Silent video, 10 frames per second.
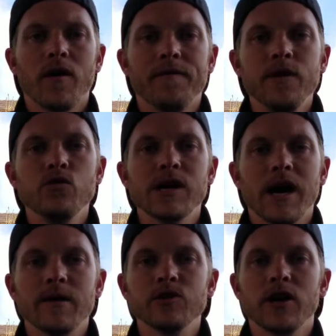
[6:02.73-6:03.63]
or a few
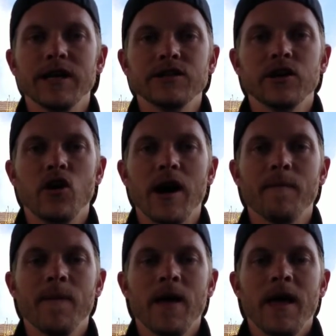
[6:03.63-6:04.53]
times on
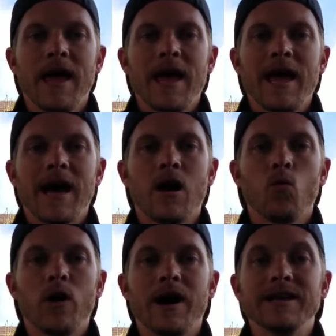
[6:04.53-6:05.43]
Instagram,
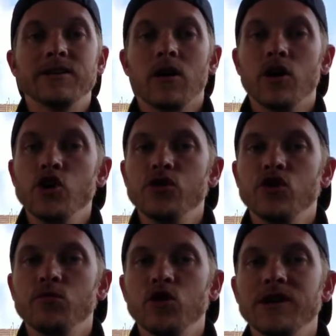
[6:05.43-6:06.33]
whereas on
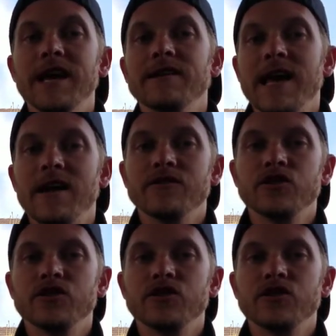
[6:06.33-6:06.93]
YouTube you'd get 10.